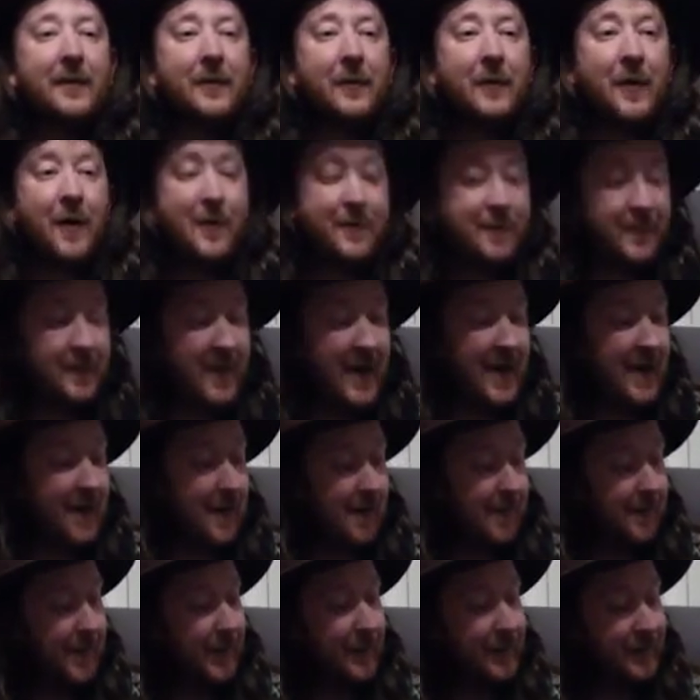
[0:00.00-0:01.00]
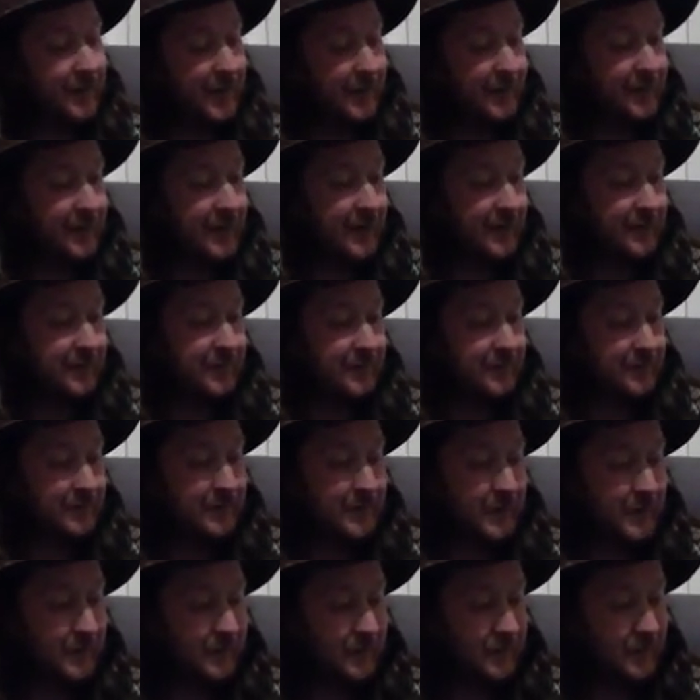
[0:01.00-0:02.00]
We'll go from there. I'll post up stuff
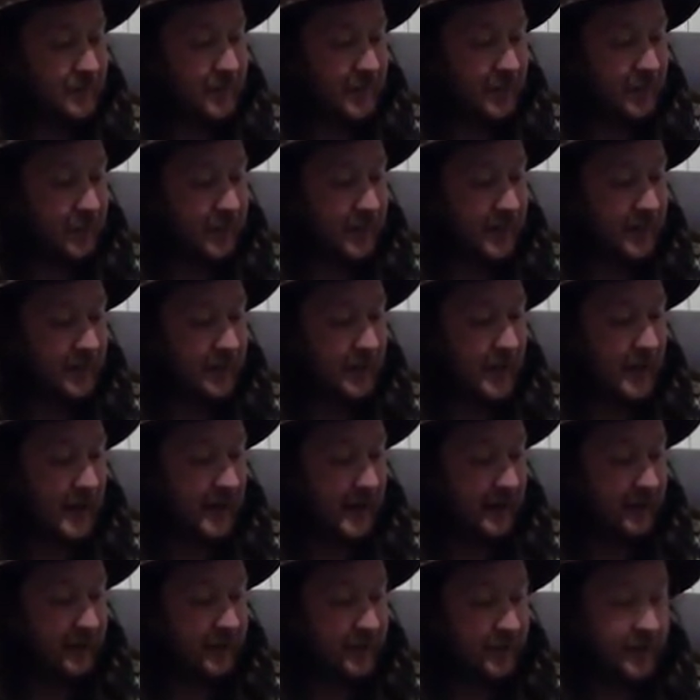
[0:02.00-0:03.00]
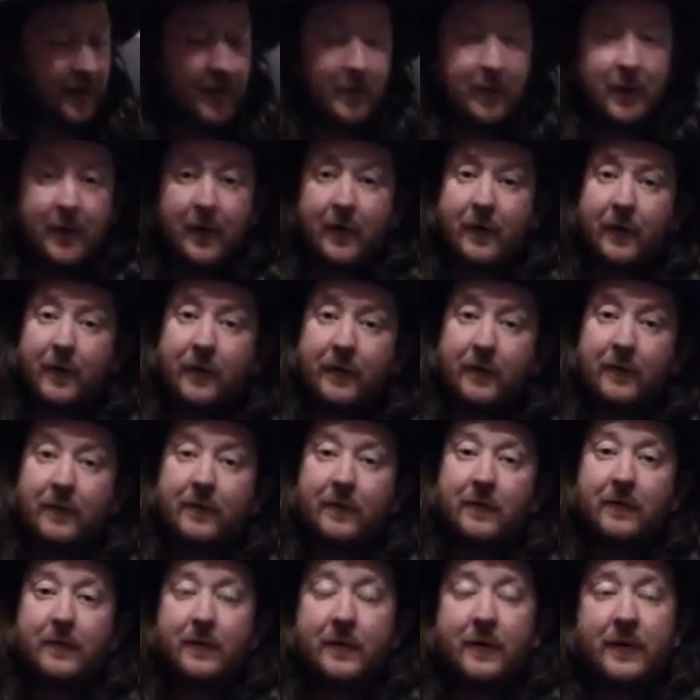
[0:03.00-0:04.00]
from this one and start work on
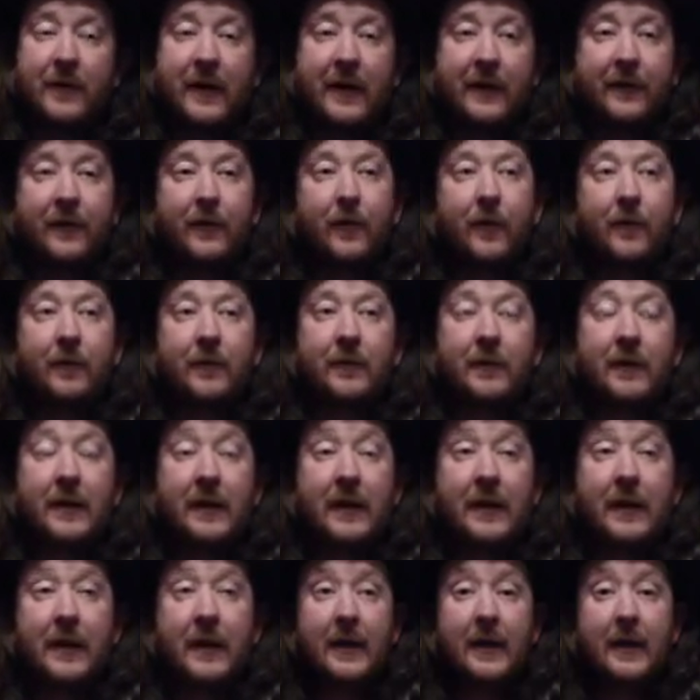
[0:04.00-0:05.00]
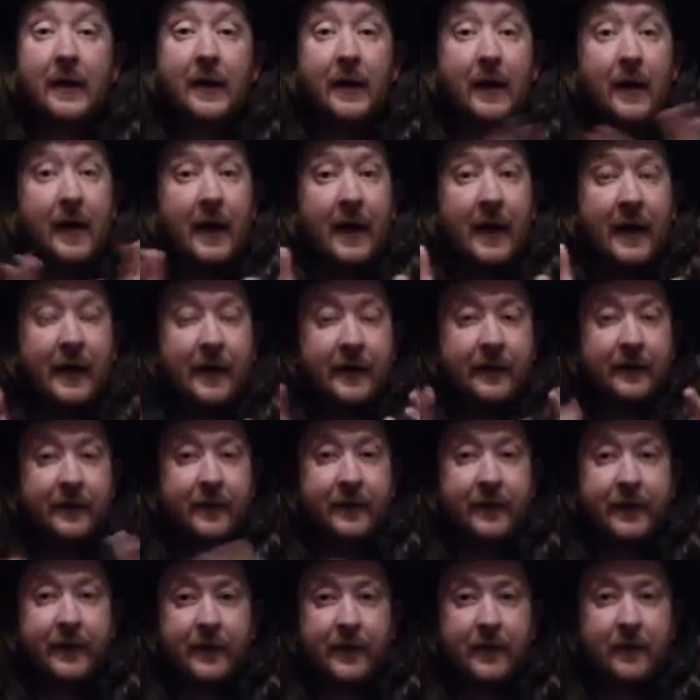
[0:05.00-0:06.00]
the next novel,
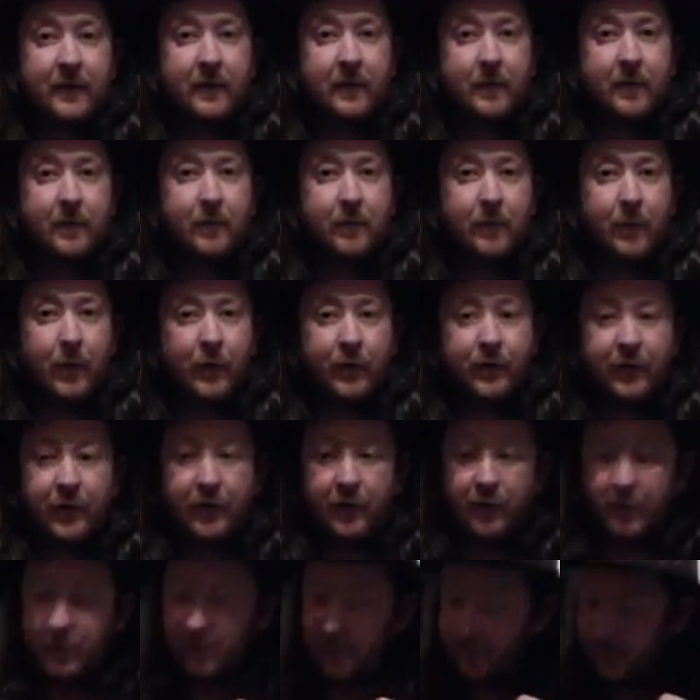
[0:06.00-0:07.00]
and more Choose